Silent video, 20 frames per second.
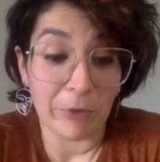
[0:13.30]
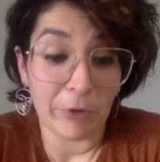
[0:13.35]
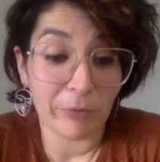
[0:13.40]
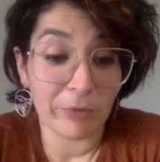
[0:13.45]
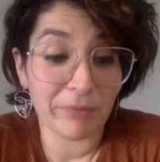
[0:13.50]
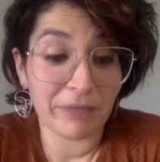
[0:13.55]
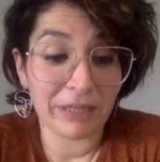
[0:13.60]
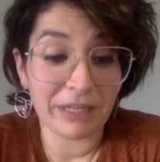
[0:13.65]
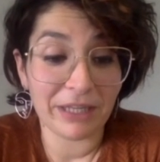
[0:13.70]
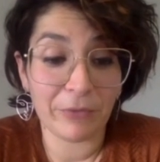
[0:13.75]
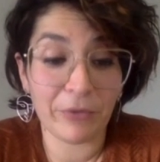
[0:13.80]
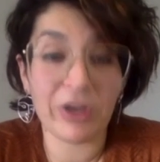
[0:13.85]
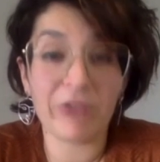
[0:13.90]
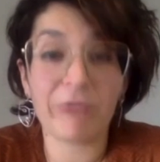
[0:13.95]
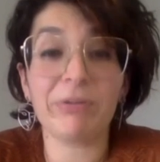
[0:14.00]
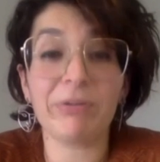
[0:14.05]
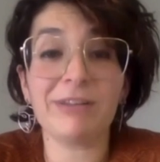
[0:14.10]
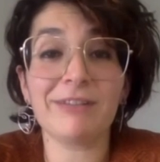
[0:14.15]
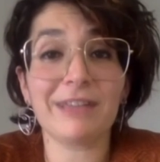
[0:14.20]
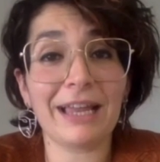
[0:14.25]
probably. We
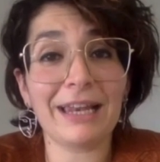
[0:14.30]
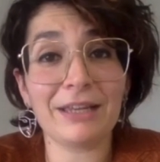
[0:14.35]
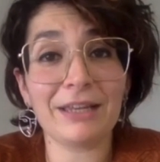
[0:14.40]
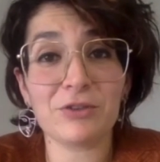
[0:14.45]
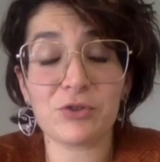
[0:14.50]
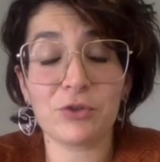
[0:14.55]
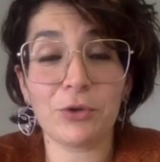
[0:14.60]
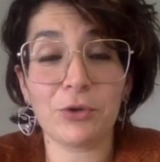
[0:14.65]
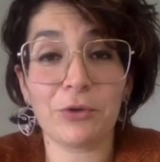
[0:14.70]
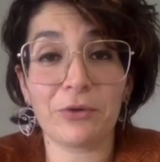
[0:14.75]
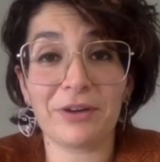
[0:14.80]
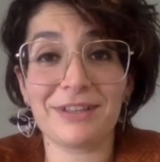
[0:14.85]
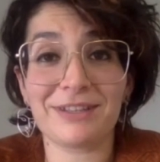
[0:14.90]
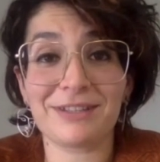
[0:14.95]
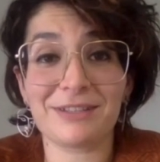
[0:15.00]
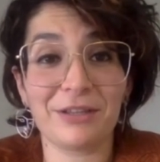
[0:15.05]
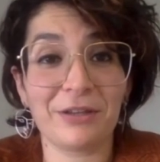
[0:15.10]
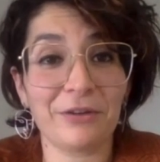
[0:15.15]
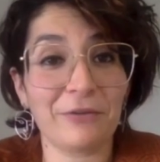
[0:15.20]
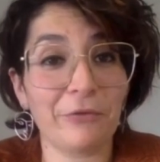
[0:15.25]
have been telling
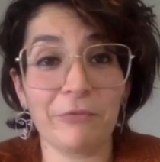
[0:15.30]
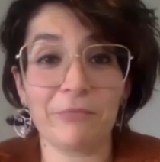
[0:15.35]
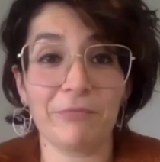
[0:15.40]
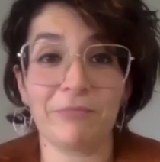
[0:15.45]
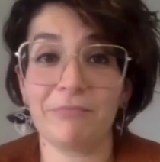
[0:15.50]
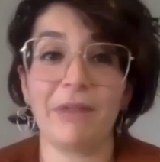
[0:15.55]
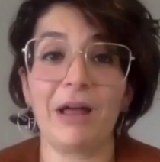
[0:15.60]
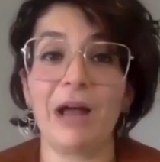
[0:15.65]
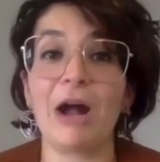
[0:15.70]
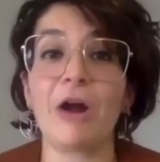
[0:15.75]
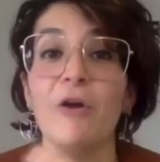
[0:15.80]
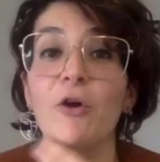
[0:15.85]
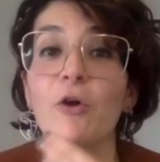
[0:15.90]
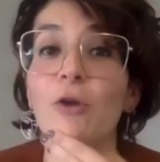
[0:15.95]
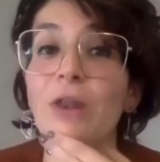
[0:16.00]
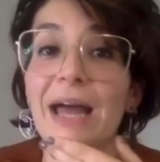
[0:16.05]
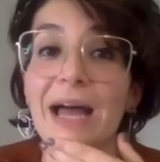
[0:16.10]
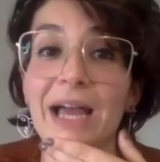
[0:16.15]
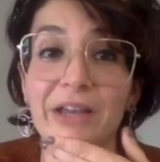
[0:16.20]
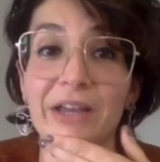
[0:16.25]
stories our
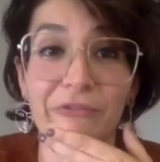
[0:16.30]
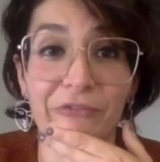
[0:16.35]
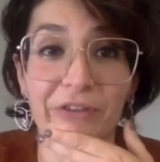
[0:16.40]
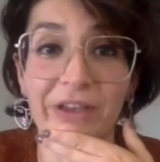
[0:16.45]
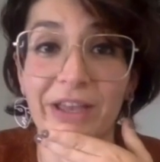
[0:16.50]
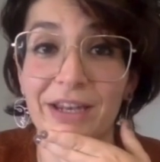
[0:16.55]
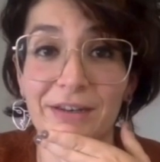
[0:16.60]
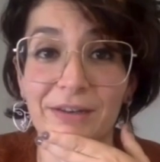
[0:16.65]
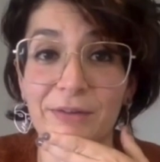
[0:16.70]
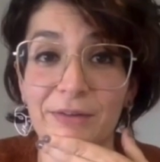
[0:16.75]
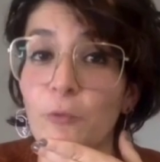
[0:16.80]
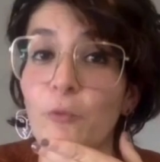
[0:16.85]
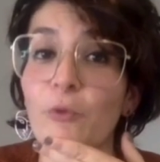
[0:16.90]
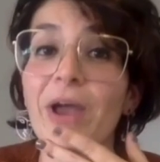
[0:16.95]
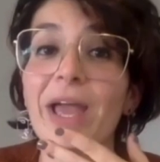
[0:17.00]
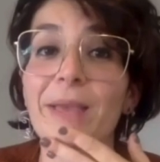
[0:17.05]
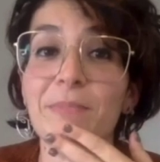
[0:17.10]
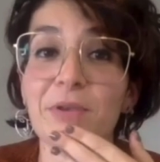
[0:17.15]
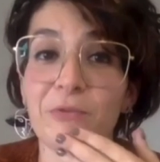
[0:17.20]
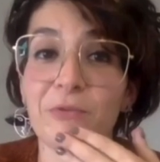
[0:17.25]
whole life and
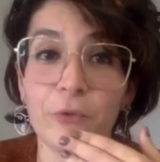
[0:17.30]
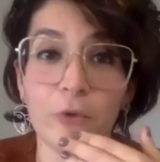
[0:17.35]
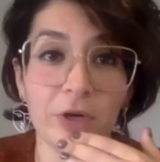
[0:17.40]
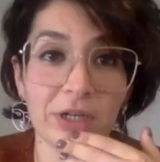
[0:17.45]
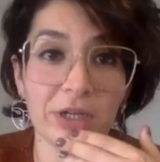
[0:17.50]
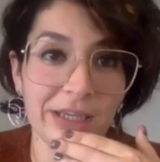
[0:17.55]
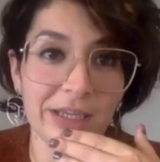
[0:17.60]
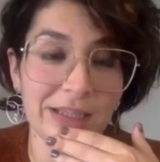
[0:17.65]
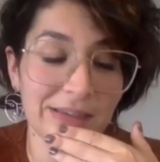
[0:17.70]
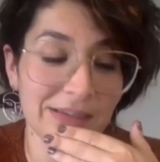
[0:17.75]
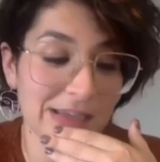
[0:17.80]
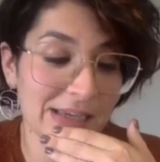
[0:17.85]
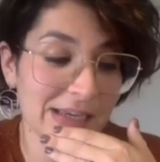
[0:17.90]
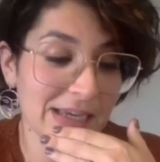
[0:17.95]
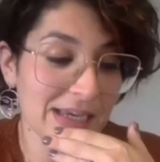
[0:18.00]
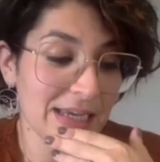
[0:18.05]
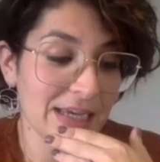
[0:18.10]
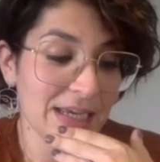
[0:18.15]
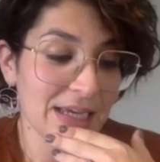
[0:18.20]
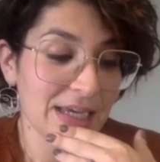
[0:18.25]
way before
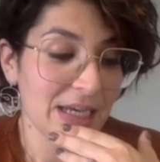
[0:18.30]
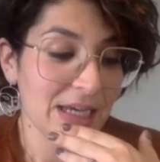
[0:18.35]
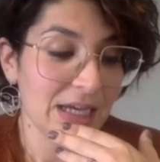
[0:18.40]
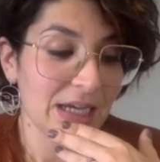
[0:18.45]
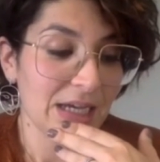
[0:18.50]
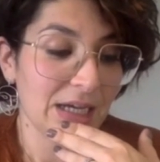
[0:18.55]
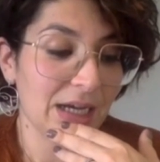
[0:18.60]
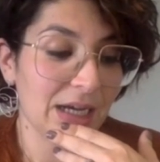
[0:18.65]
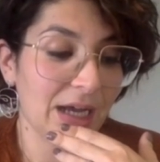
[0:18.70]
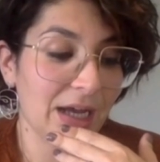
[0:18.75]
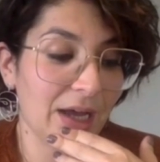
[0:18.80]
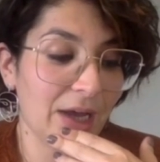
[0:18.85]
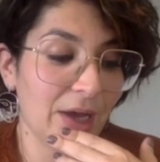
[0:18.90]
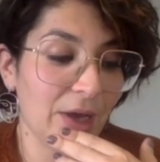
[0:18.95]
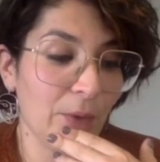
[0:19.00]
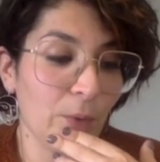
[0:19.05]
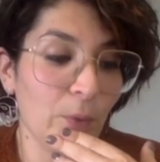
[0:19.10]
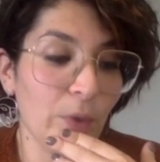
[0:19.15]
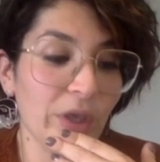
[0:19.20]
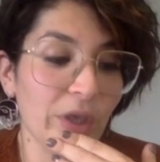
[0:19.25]

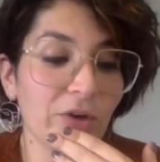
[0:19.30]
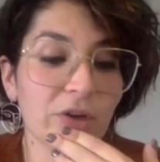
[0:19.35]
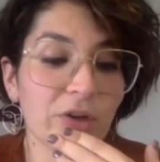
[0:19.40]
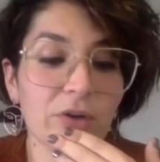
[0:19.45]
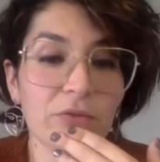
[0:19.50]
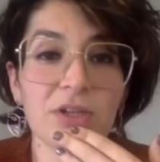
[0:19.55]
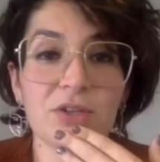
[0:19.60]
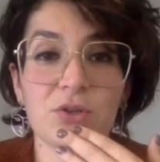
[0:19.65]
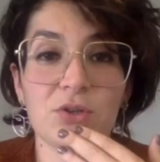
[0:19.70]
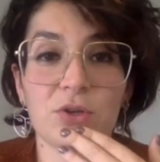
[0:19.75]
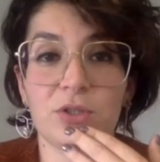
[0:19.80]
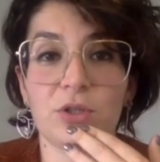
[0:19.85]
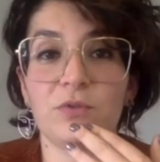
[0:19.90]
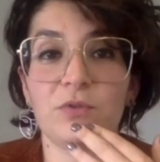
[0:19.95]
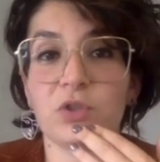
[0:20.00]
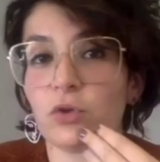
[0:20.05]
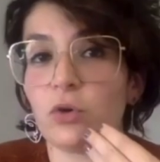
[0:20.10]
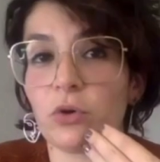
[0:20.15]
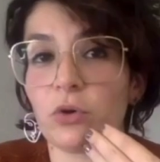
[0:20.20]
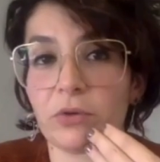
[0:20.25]
that. We are creatures of
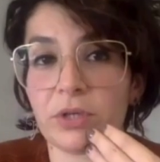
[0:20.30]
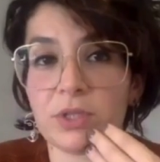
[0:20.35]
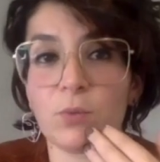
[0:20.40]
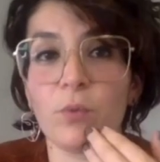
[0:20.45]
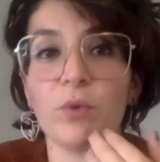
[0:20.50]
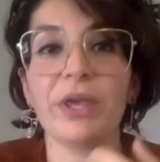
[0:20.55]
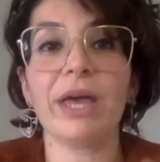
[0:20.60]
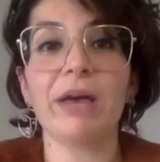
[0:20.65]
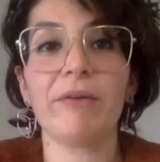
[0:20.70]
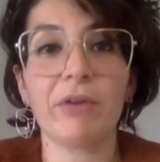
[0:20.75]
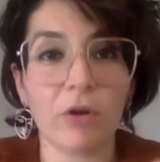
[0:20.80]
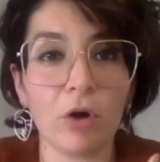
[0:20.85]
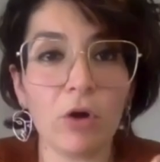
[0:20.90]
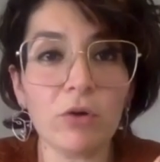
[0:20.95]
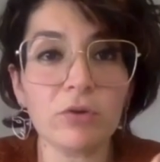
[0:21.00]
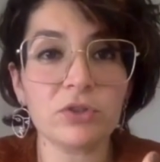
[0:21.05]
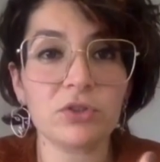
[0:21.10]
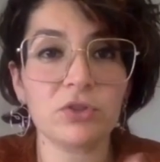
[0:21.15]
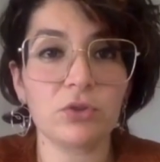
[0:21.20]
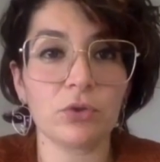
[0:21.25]
stories. We have our
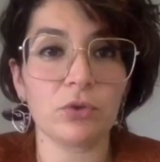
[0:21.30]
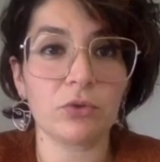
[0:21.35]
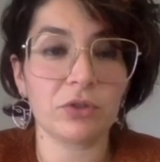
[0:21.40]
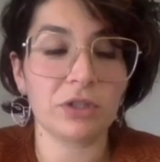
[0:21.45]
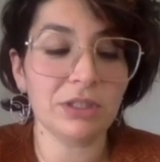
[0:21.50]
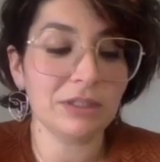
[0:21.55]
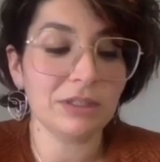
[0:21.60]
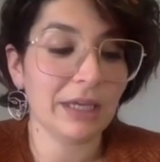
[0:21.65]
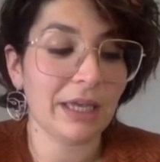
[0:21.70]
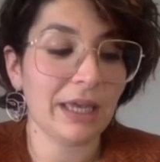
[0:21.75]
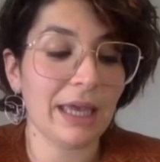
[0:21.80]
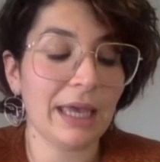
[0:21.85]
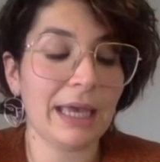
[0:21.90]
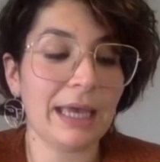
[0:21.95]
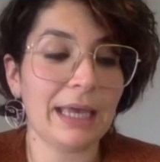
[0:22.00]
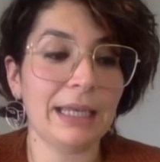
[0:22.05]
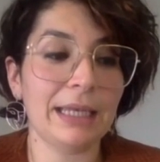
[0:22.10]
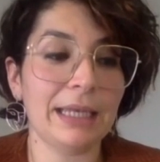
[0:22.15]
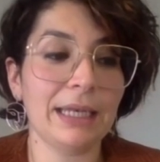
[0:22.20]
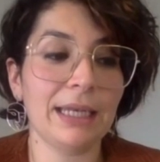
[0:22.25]
own story.
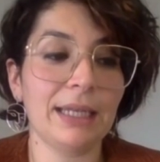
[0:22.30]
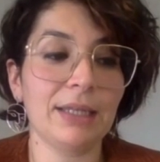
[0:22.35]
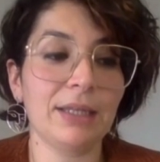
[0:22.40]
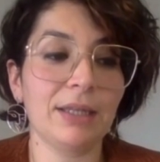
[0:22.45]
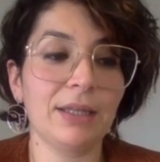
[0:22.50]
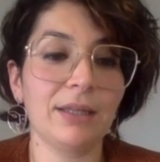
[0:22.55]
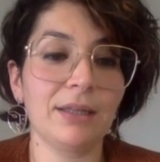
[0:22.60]
And